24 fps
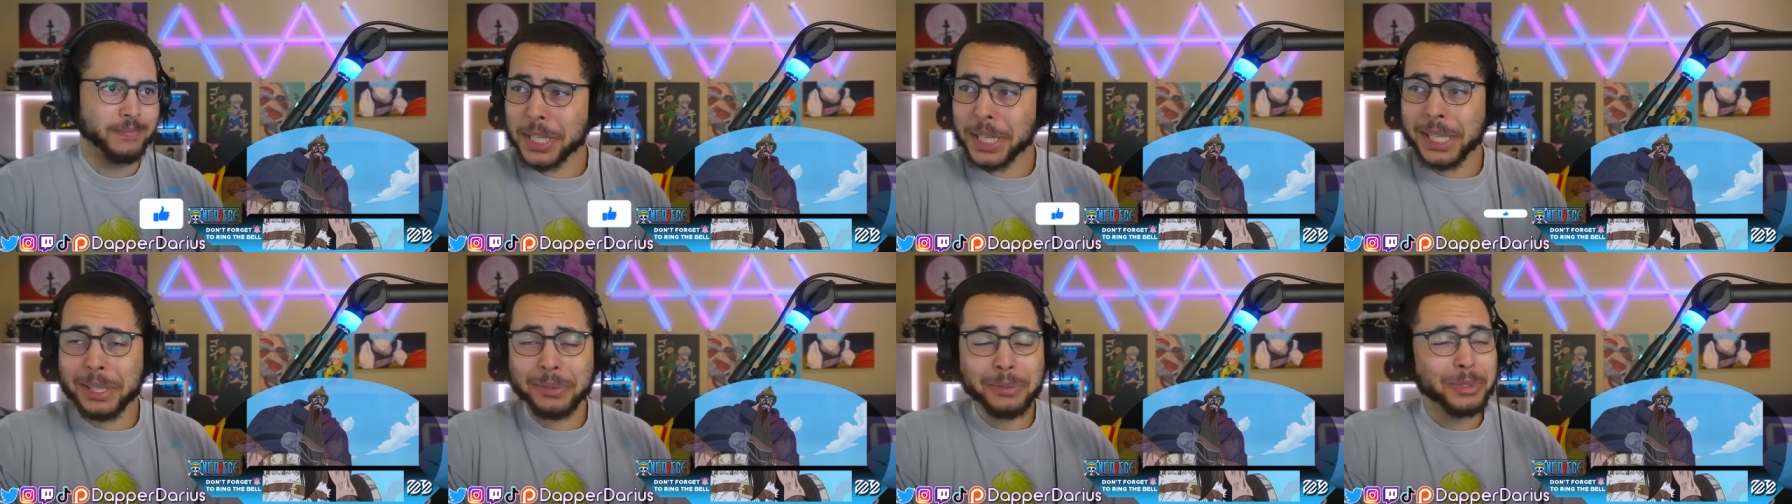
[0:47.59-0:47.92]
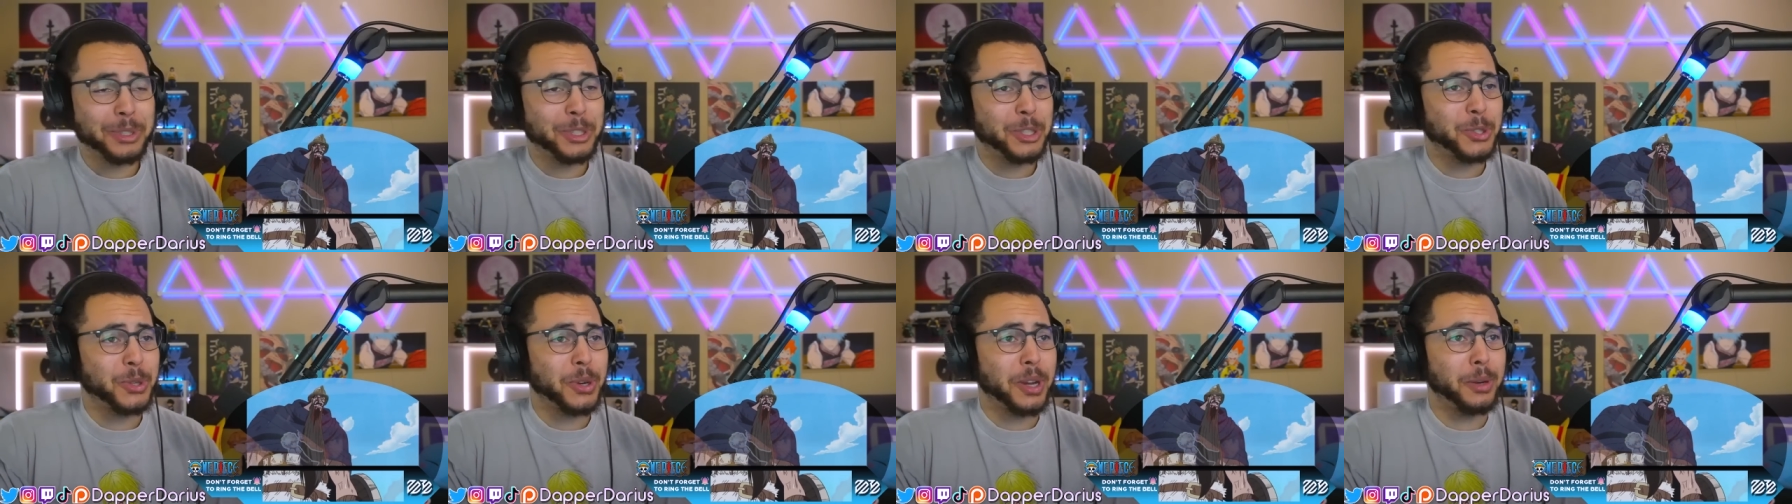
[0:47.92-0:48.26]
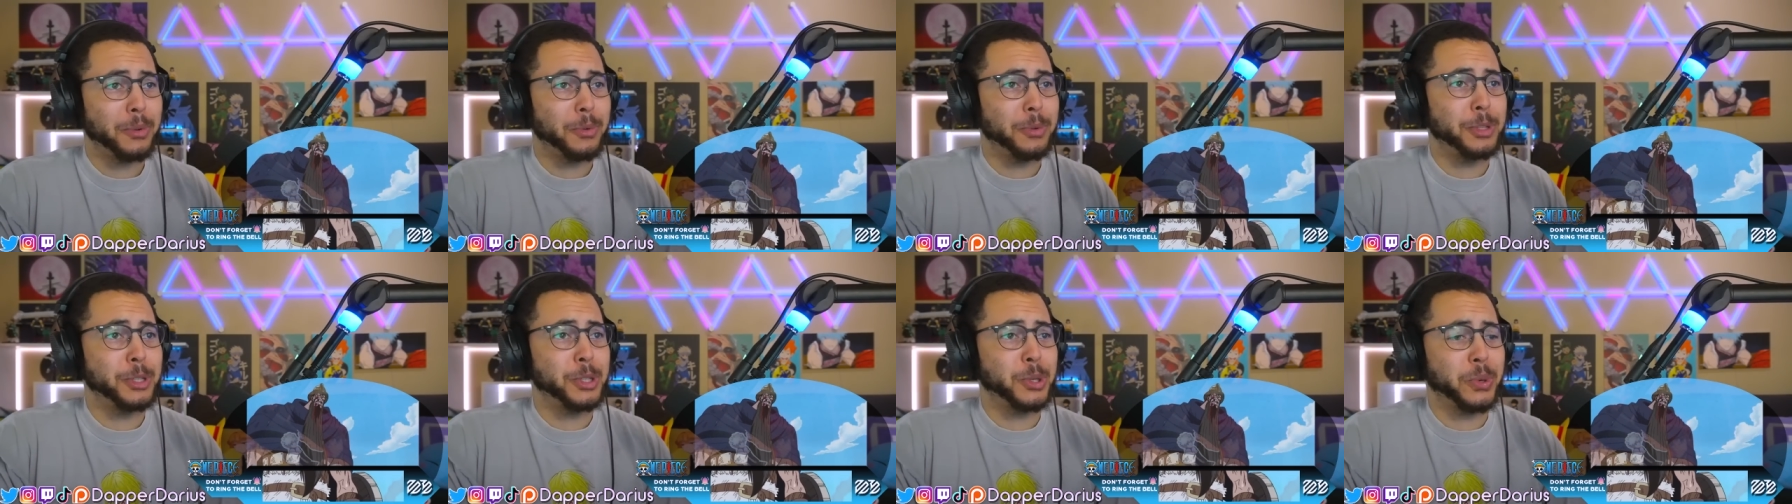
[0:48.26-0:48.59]
He was just trying
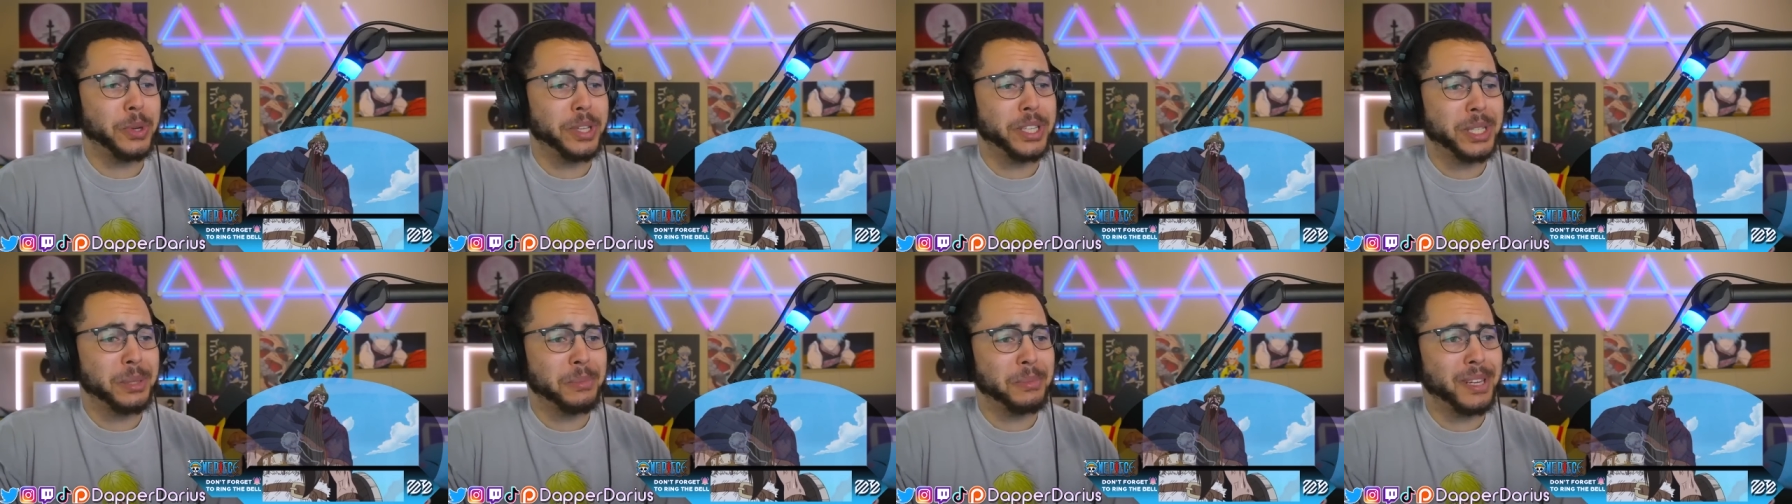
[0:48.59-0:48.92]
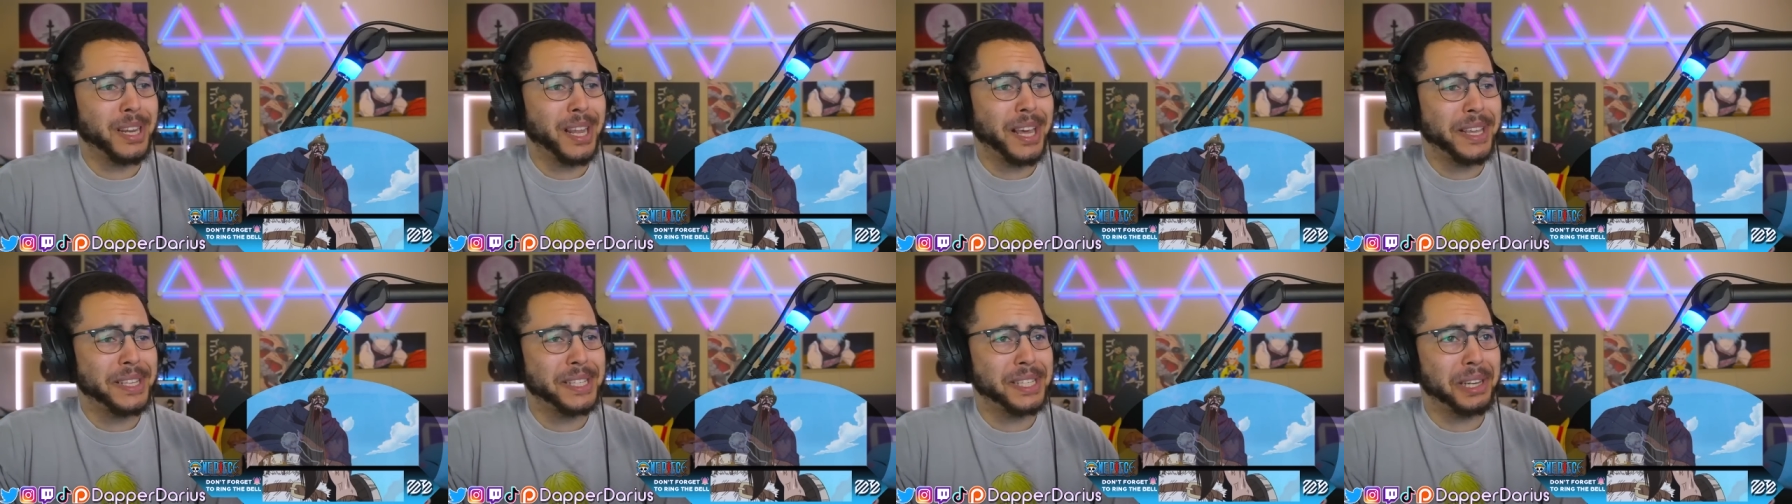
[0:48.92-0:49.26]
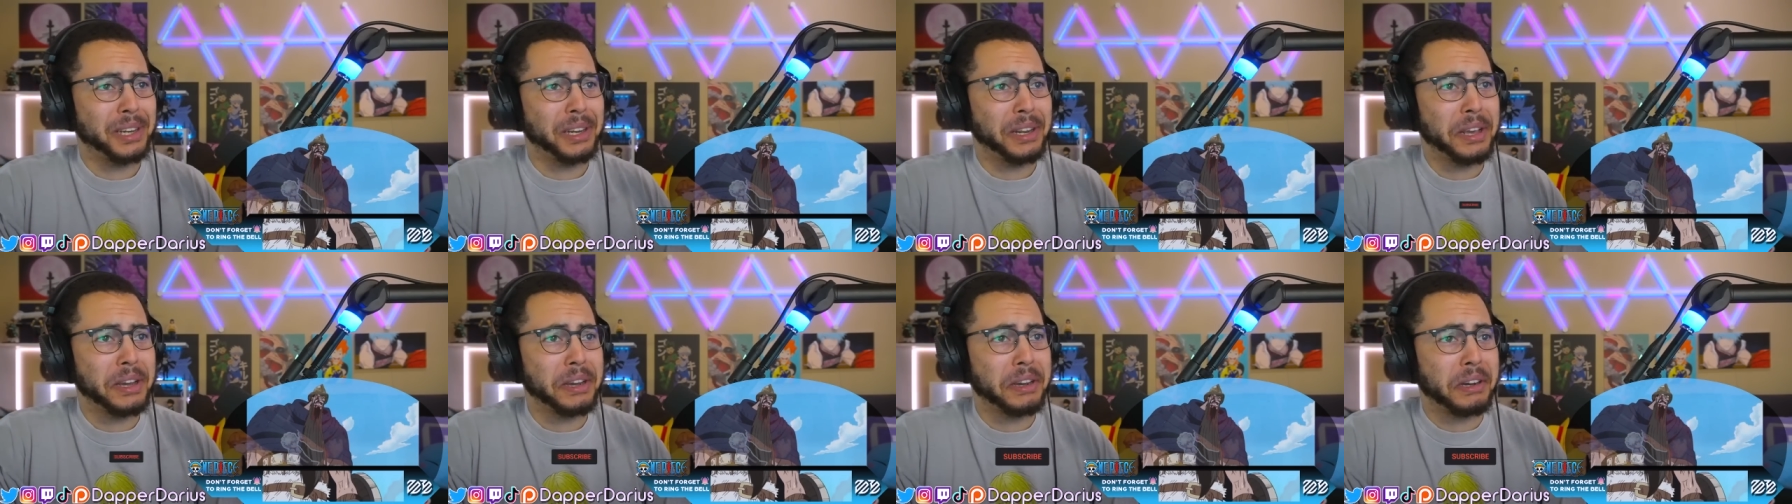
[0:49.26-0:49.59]
to enjoy some nice
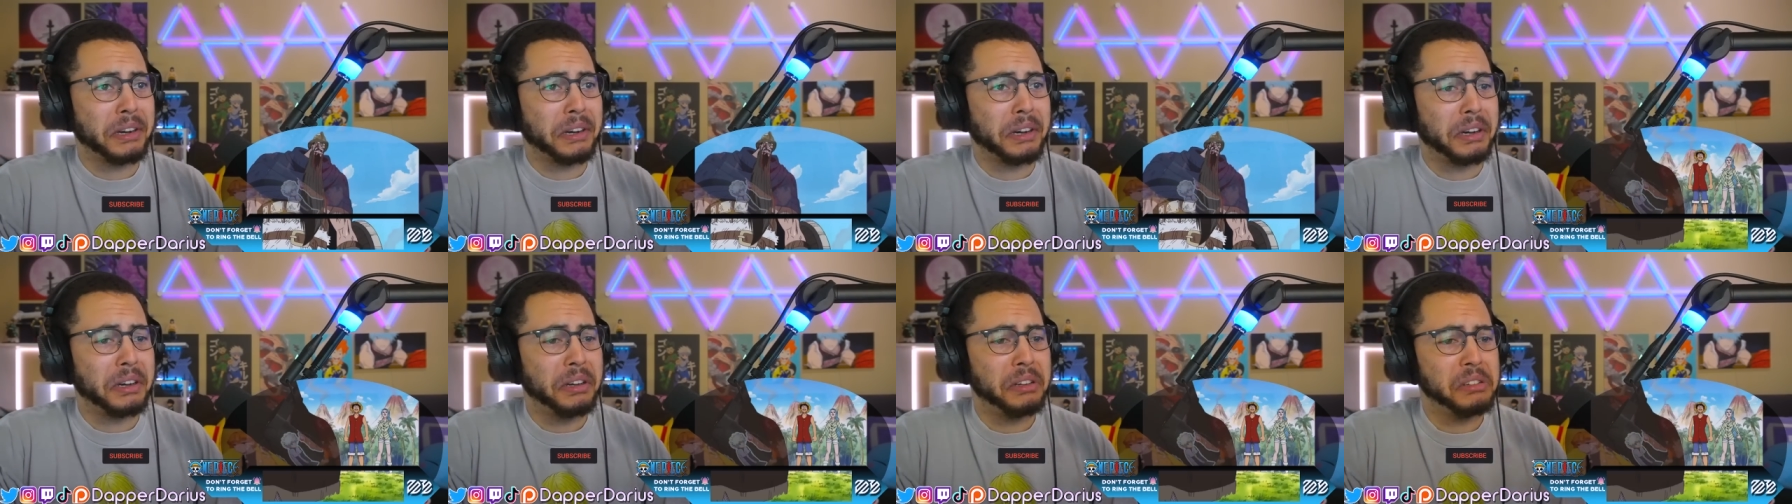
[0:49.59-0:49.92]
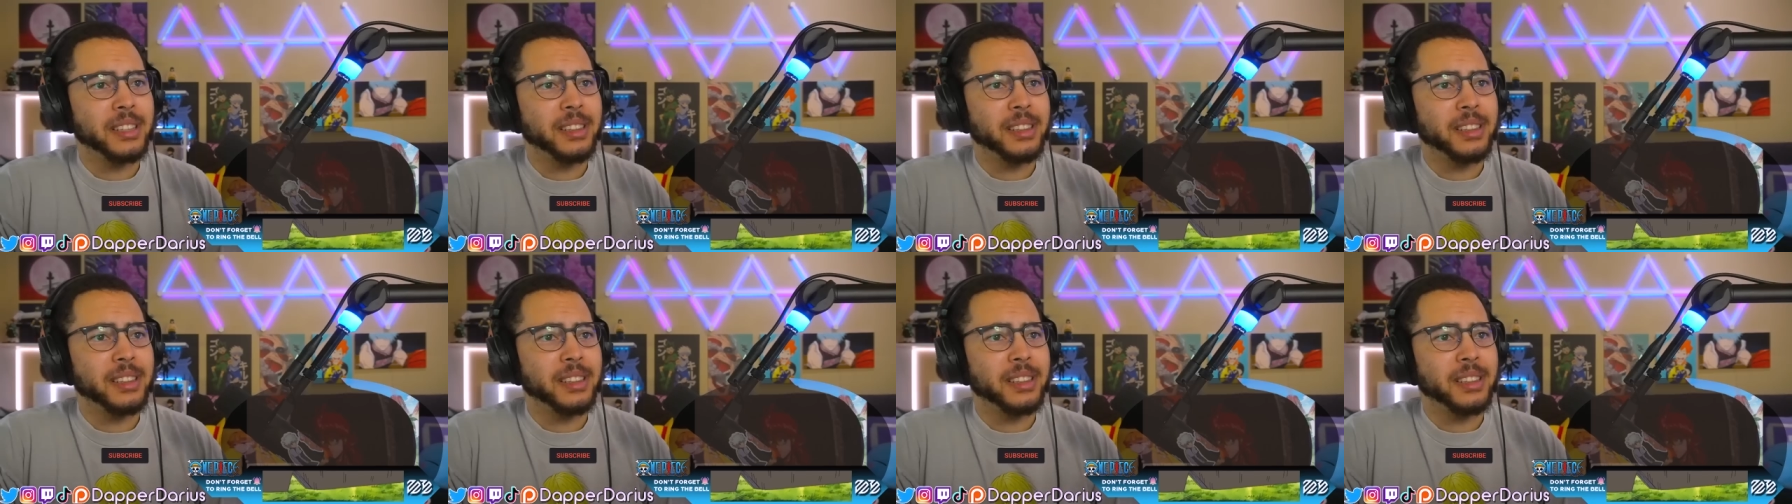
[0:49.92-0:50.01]
liquor.